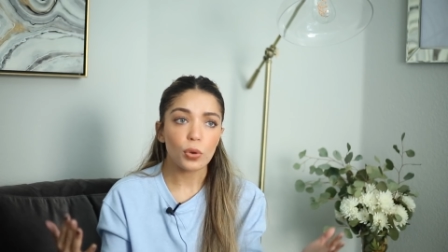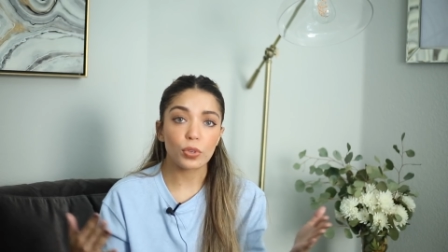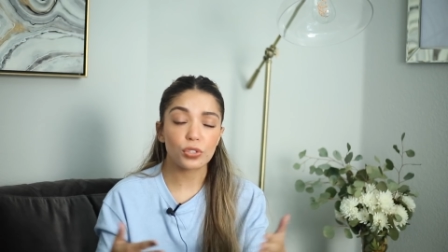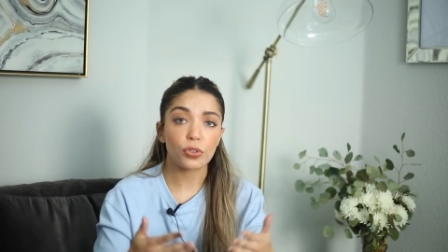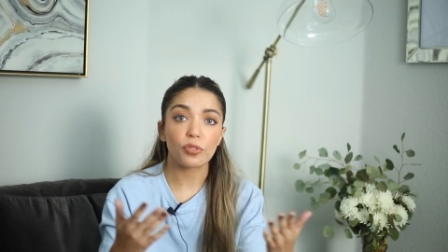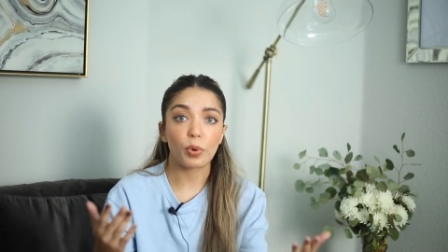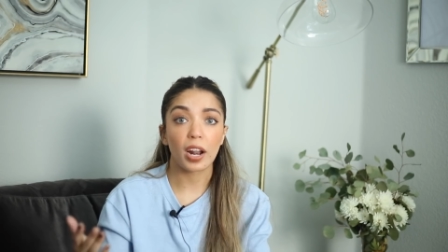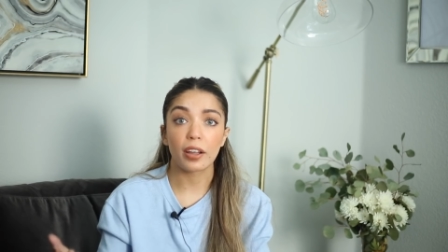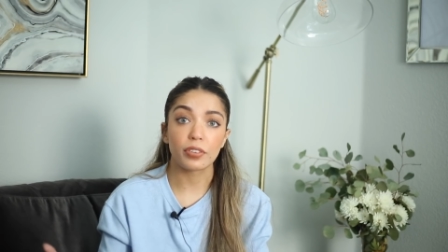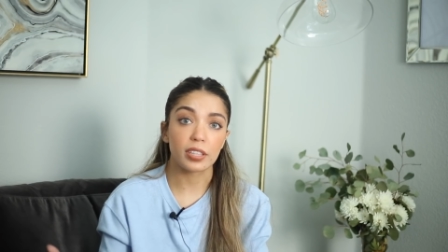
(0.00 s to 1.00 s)
What sort of
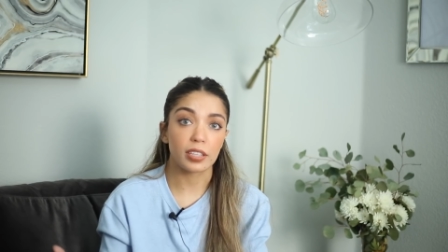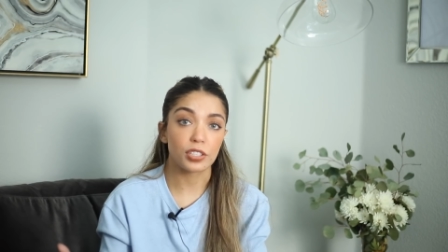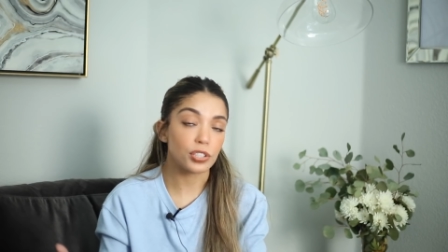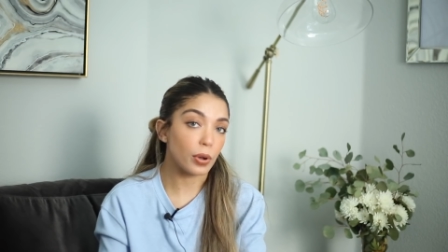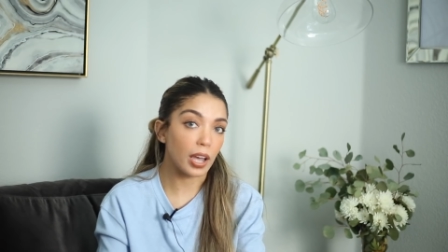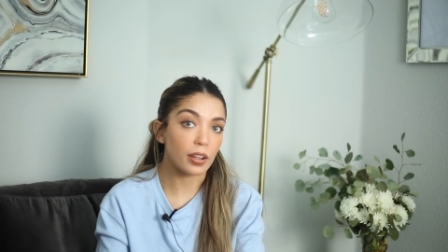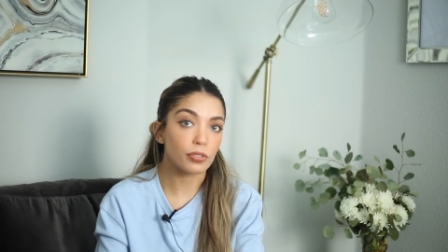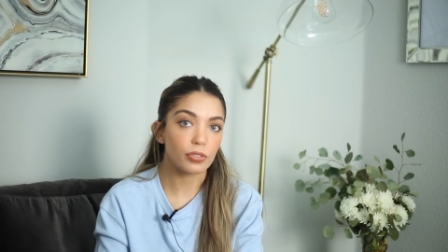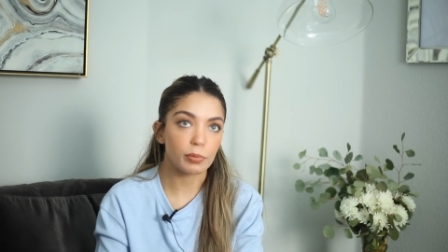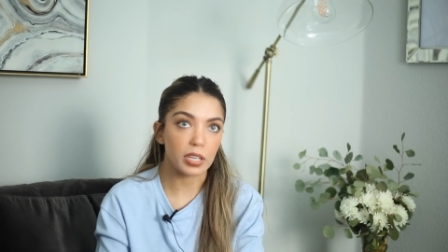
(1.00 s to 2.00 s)
brought everything to a head
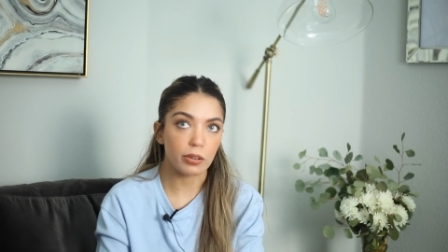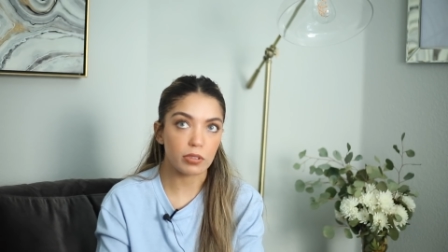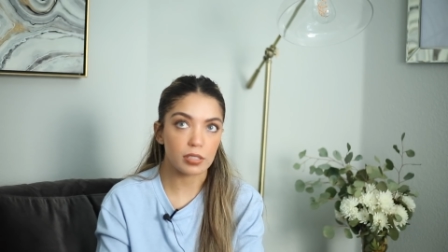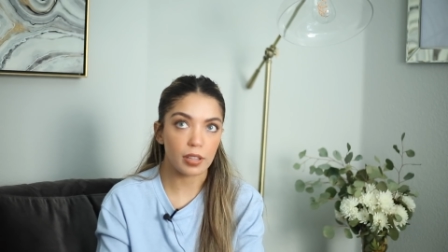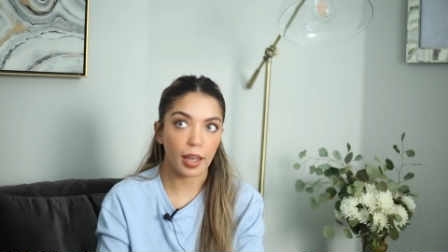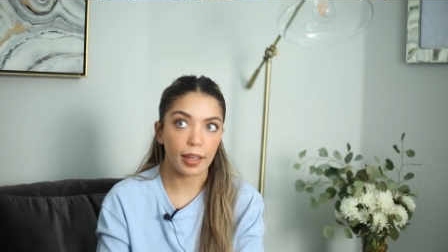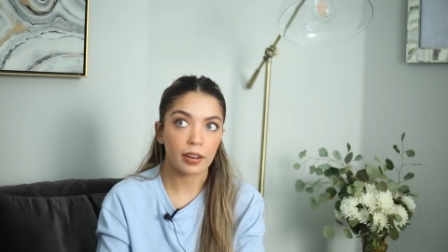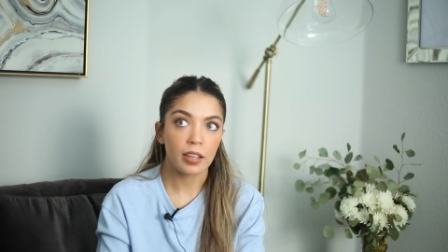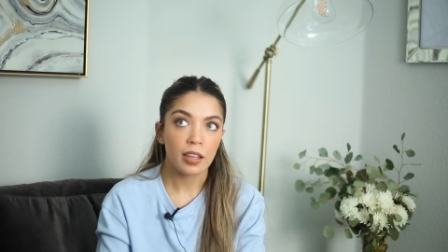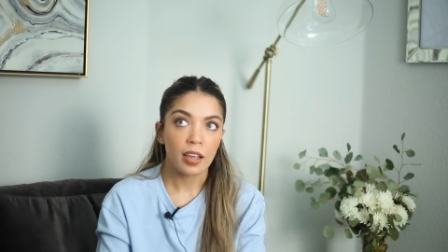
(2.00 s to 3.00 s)
for me was that
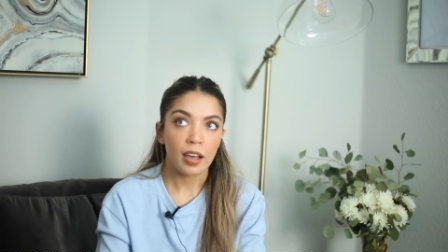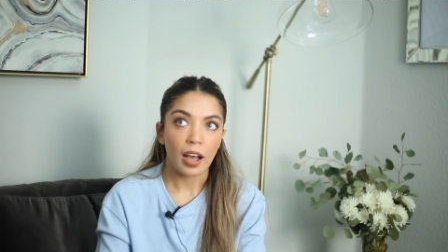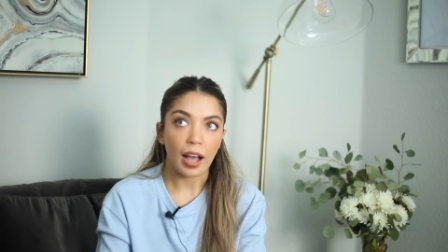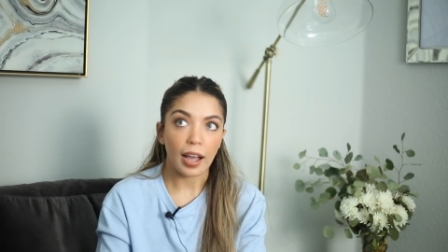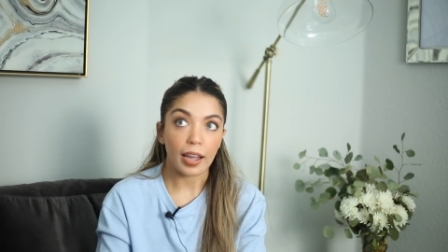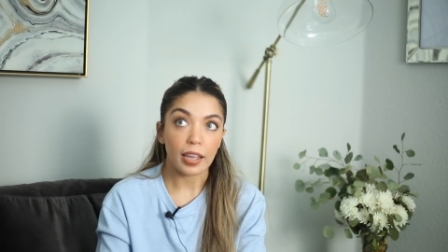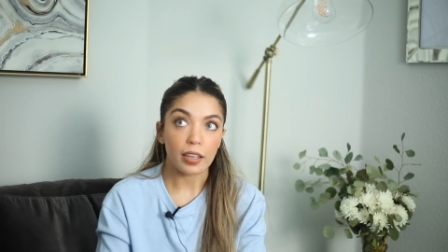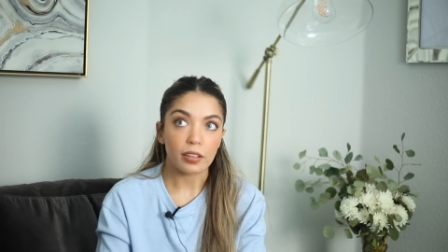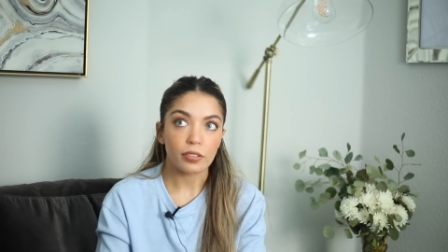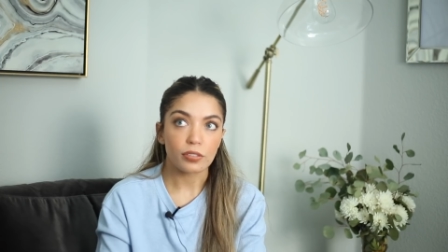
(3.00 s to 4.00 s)

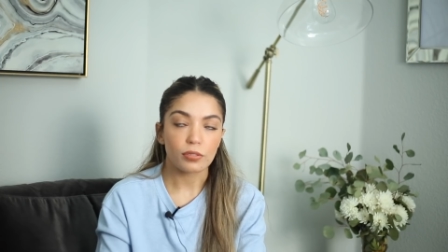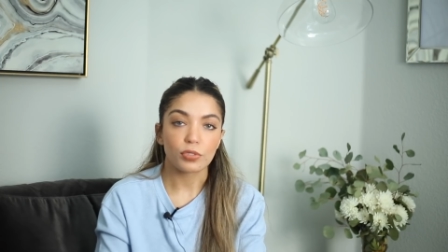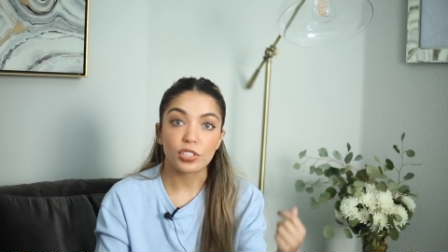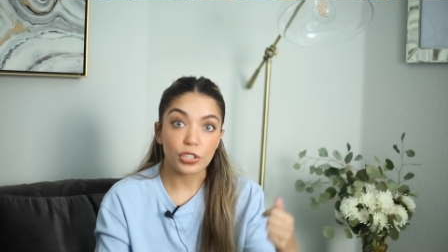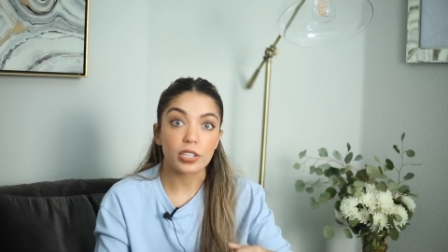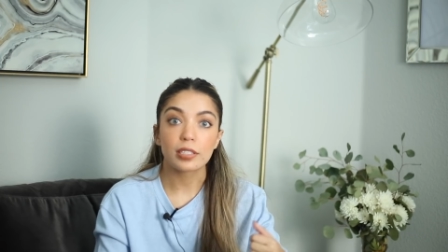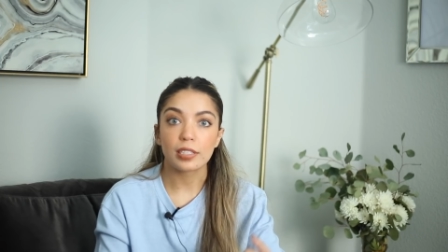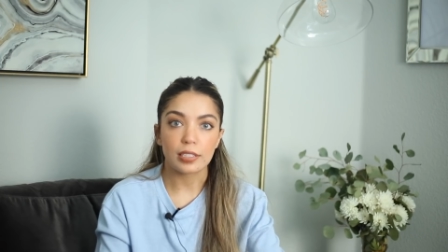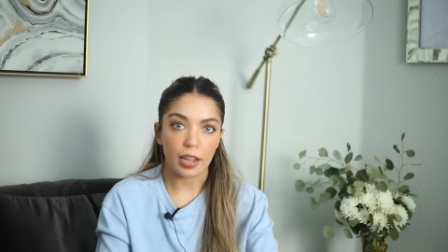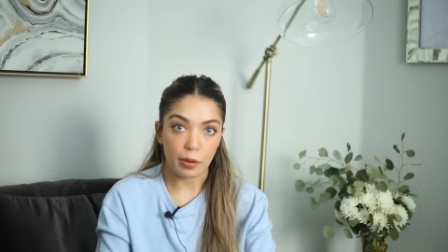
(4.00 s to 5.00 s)
I
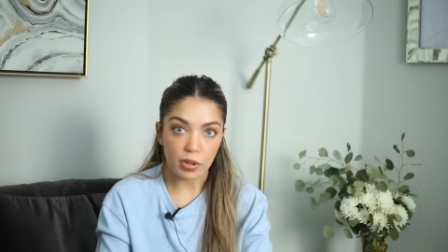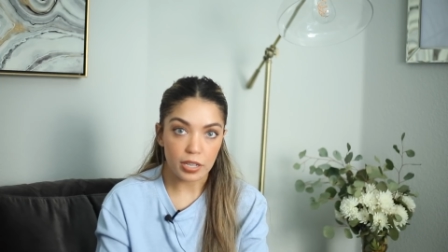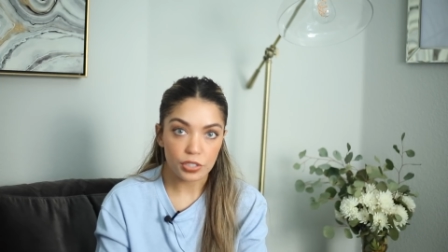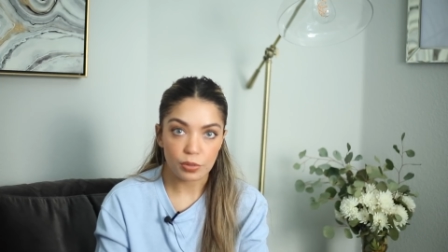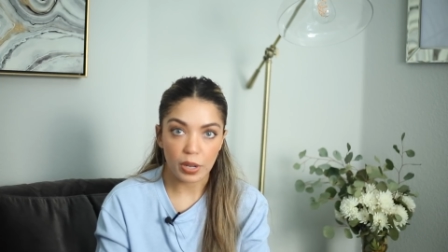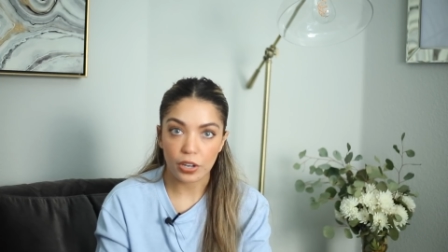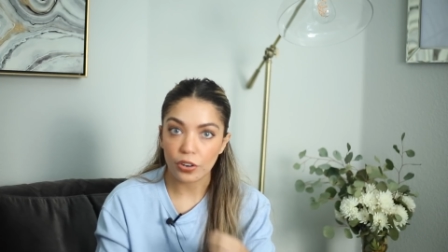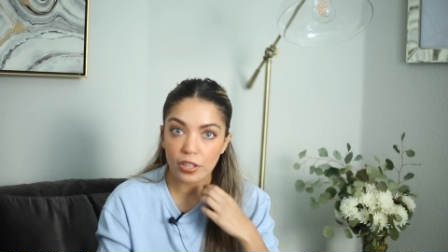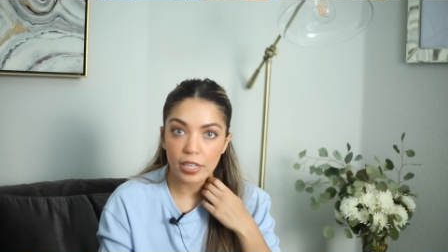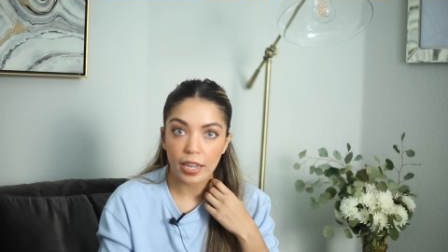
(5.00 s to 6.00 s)
seriously damaged my
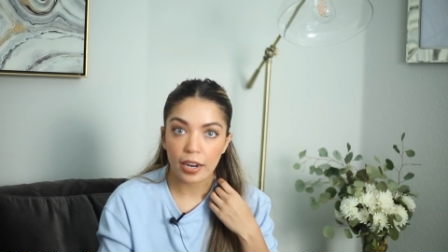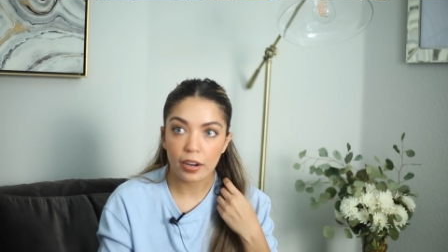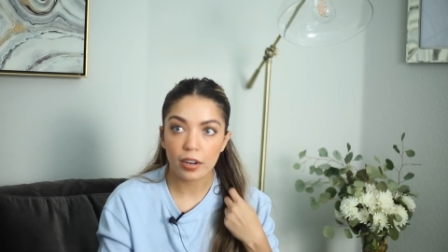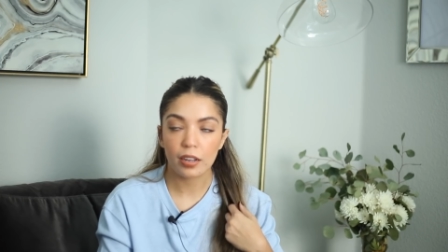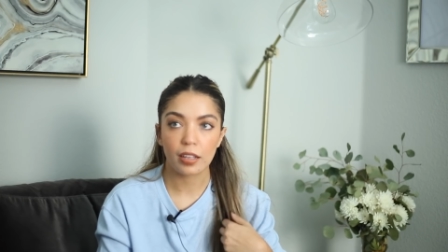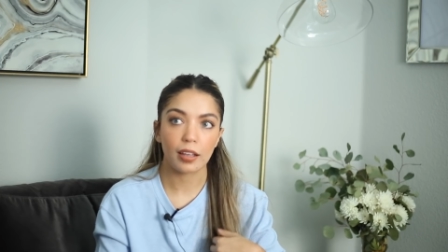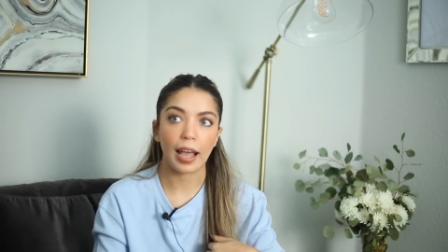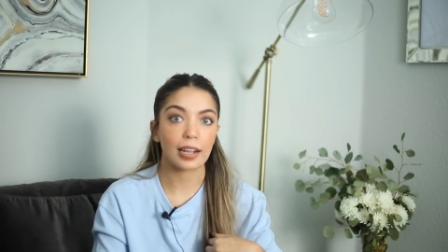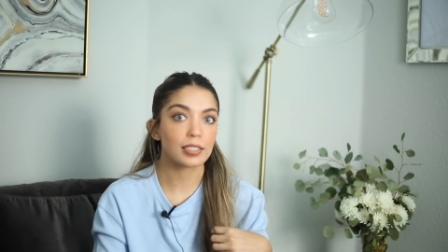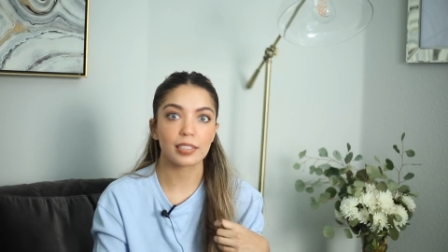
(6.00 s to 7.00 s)
curly hair
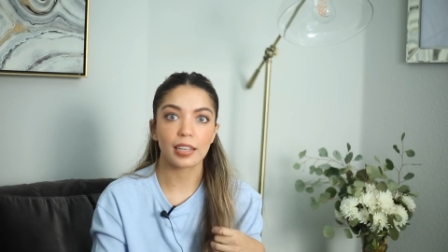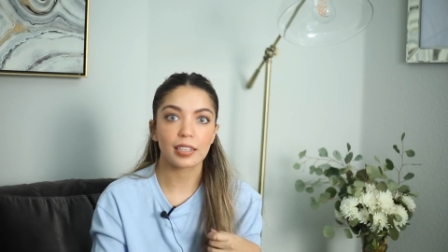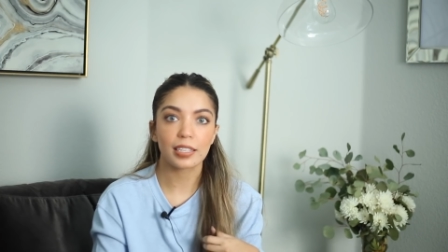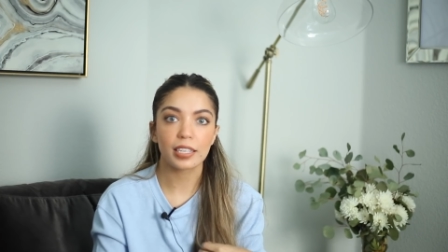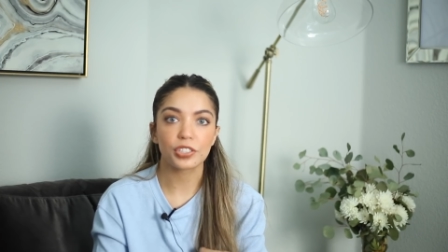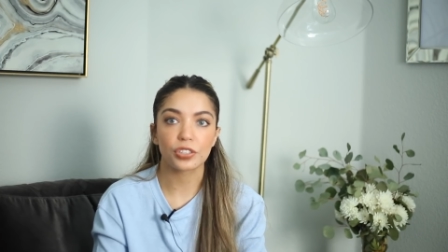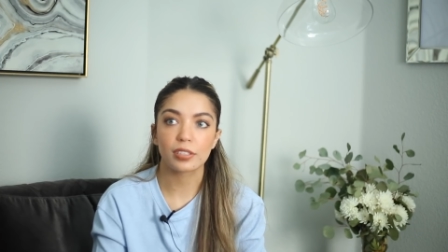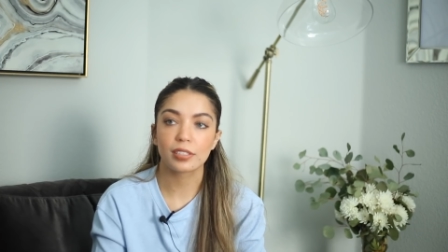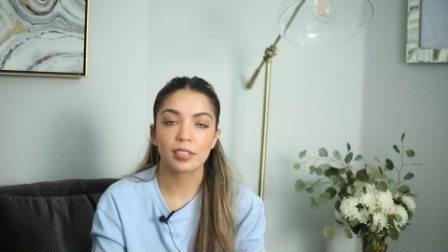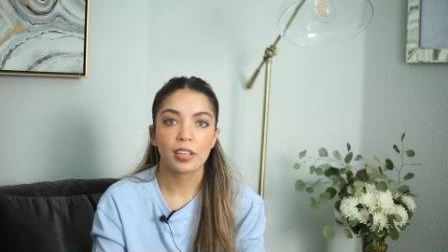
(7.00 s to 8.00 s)
accidentally,
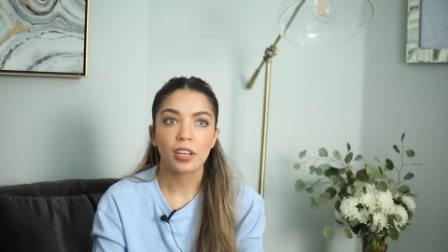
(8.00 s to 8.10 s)
just